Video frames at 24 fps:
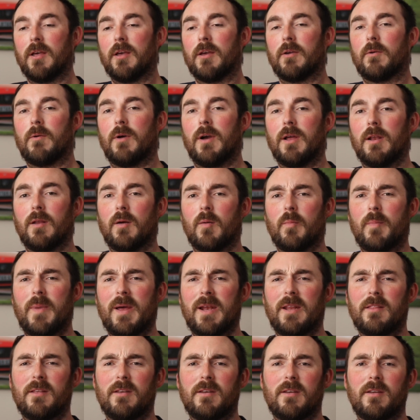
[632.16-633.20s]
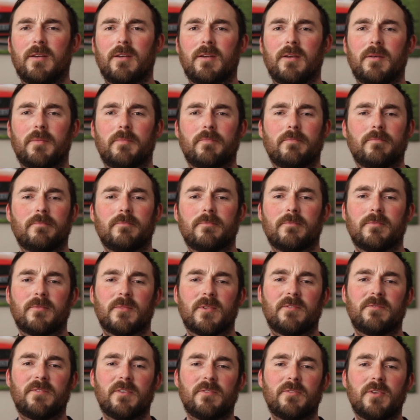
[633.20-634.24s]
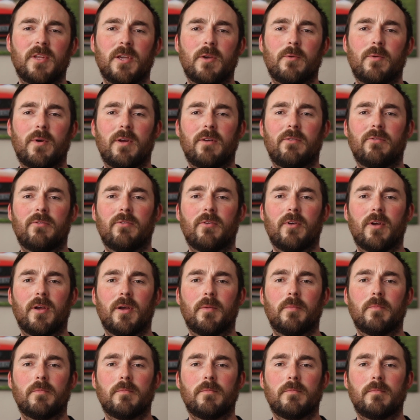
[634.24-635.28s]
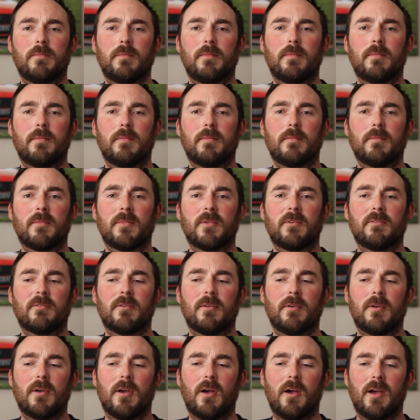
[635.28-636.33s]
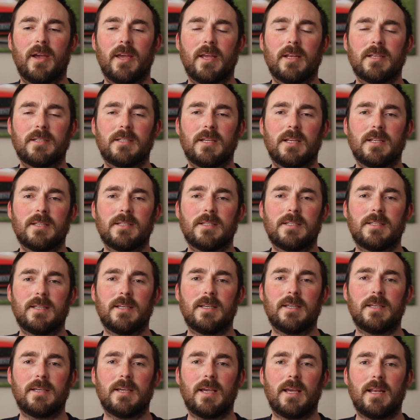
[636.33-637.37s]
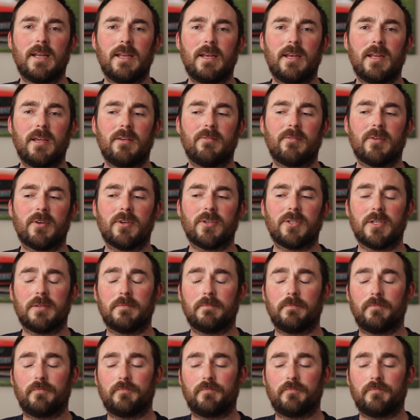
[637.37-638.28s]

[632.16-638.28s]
quite a lot better than 50 quid for a high intensity LED version.